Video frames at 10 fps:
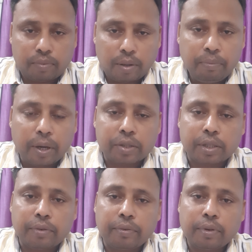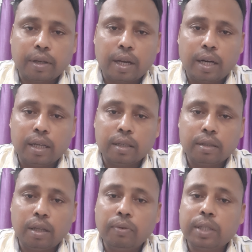impressive, and
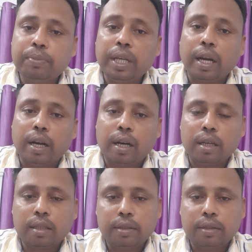he was beheaded.